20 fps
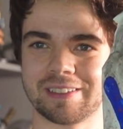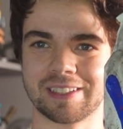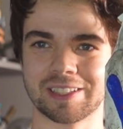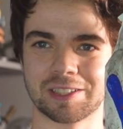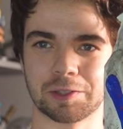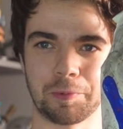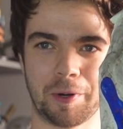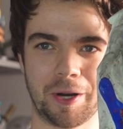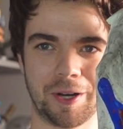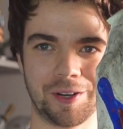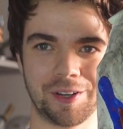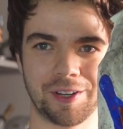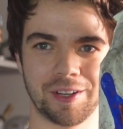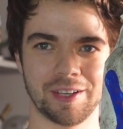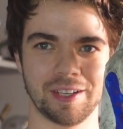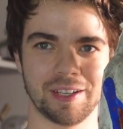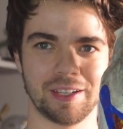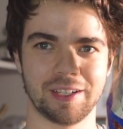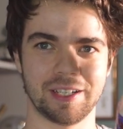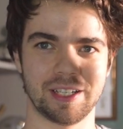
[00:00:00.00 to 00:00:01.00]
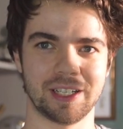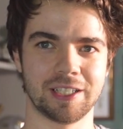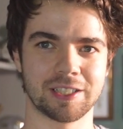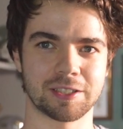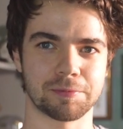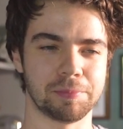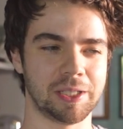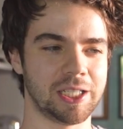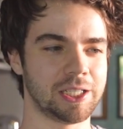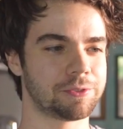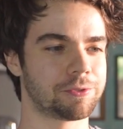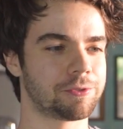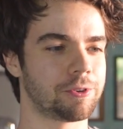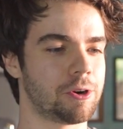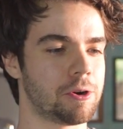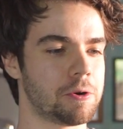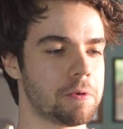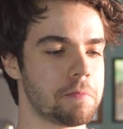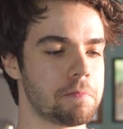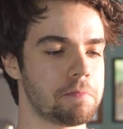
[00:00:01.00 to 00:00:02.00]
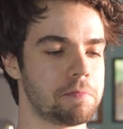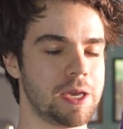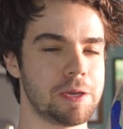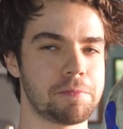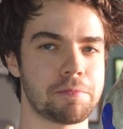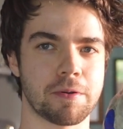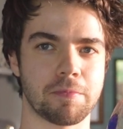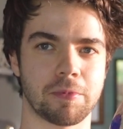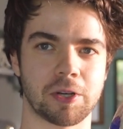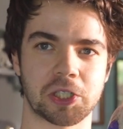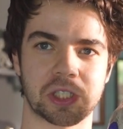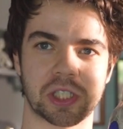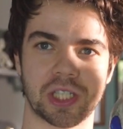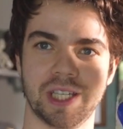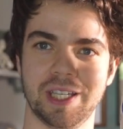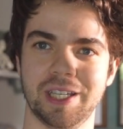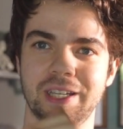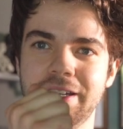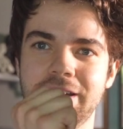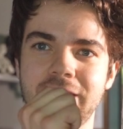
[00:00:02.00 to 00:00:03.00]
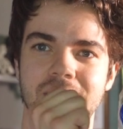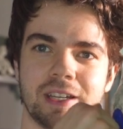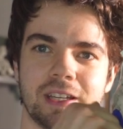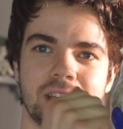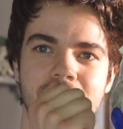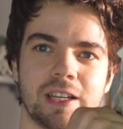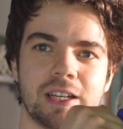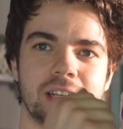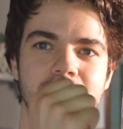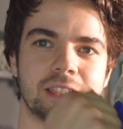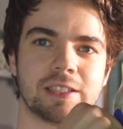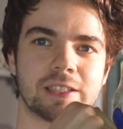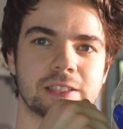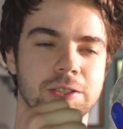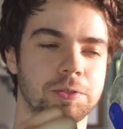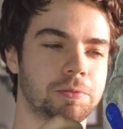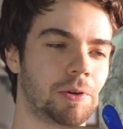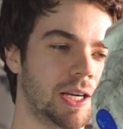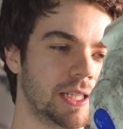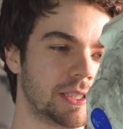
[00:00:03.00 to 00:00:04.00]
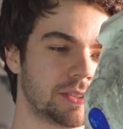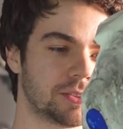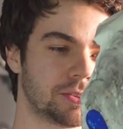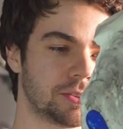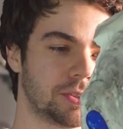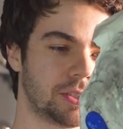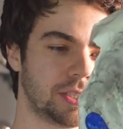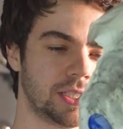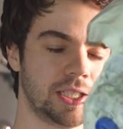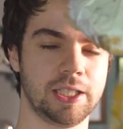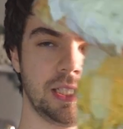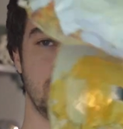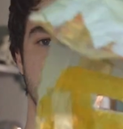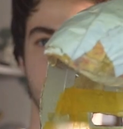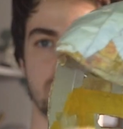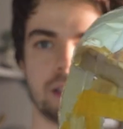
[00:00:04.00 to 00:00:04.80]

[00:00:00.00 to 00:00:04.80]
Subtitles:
this one. It is made from paper mache. It's quite sturdy.